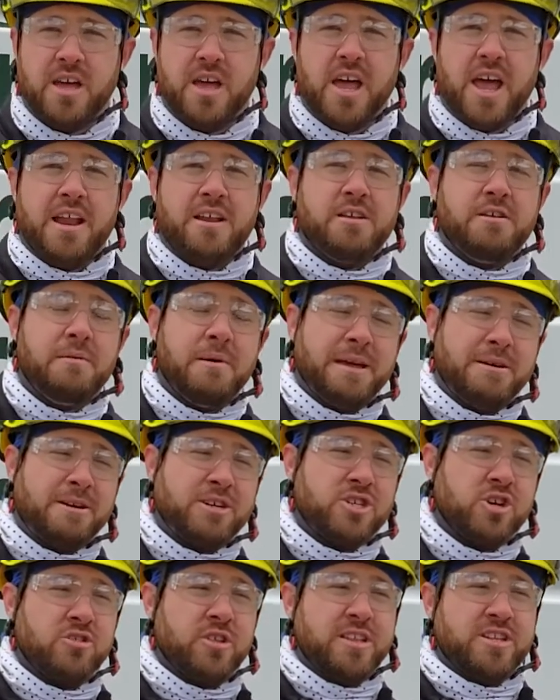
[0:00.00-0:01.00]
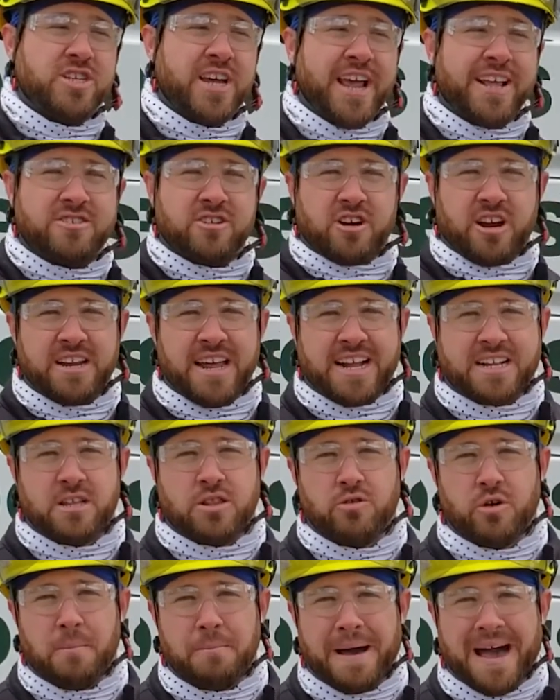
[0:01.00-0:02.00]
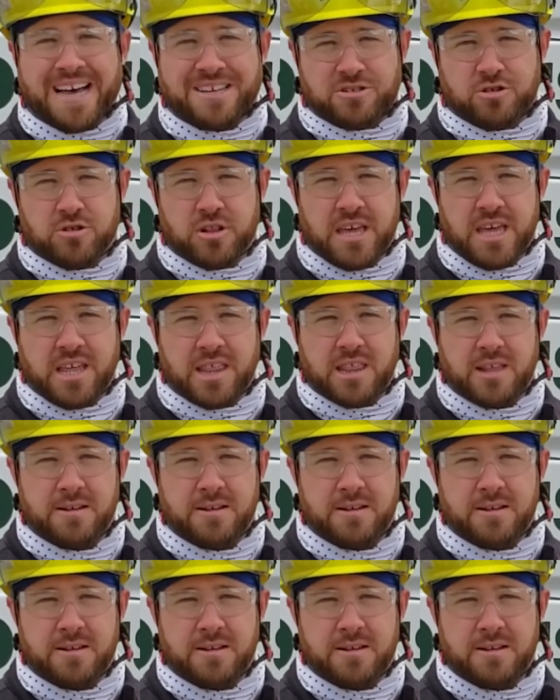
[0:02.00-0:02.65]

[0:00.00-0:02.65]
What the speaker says: And you need to make sure that chains are connected through a master link.